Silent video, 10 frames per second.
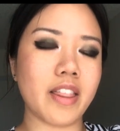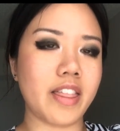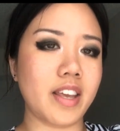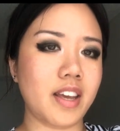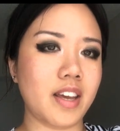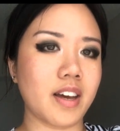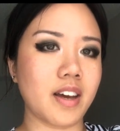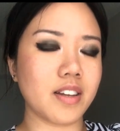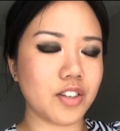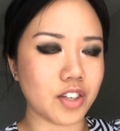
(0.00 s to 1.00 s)
the
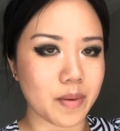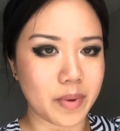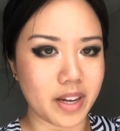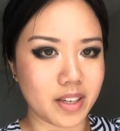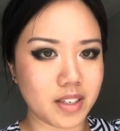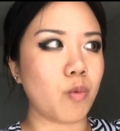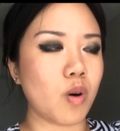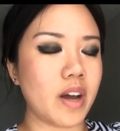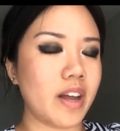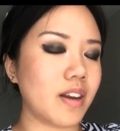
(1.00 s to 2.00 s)
dominant
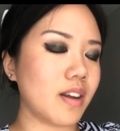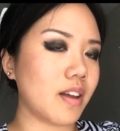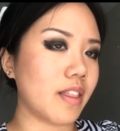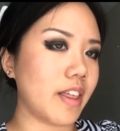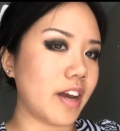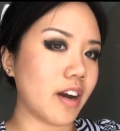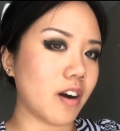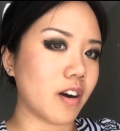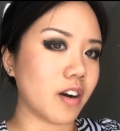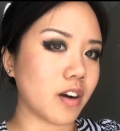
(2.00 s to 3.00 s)
what they
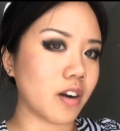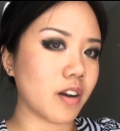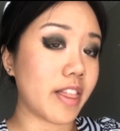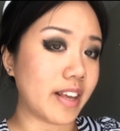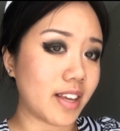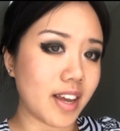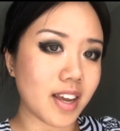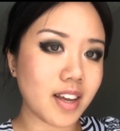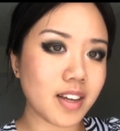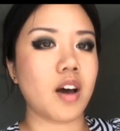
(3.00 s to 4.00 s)
are
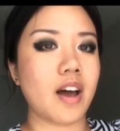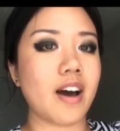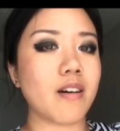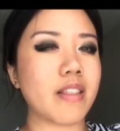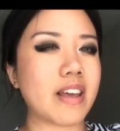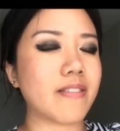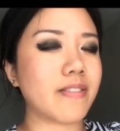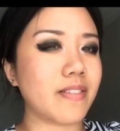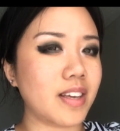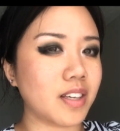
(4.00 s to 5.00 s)
thinking, how they
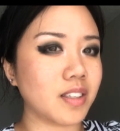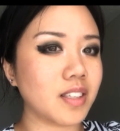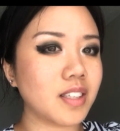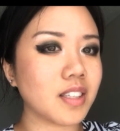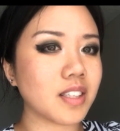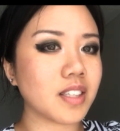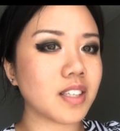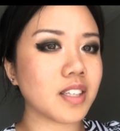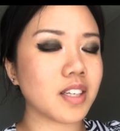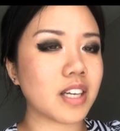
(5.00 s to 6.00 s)
feel,
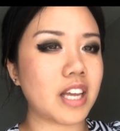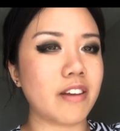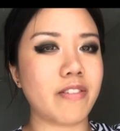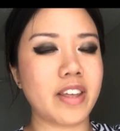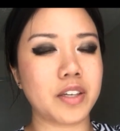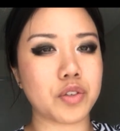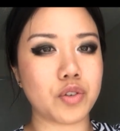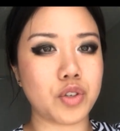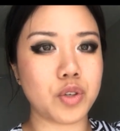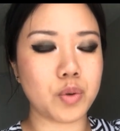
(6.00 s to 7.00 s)
if things
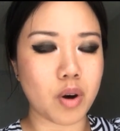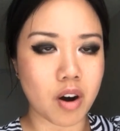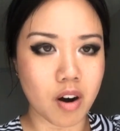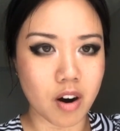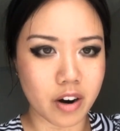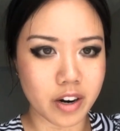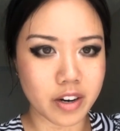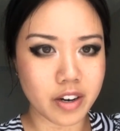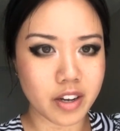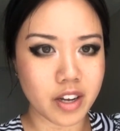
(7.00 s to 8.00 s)
are too
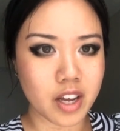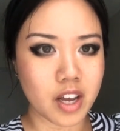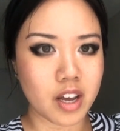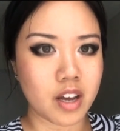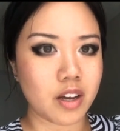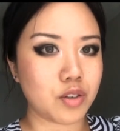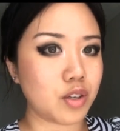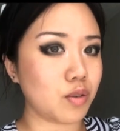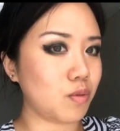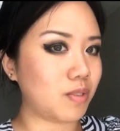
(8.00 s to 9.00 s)
hard,
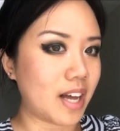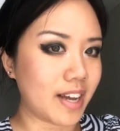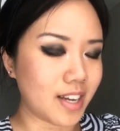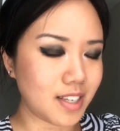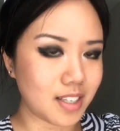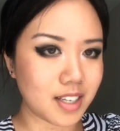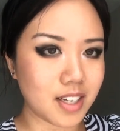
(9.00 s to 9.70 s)
too light,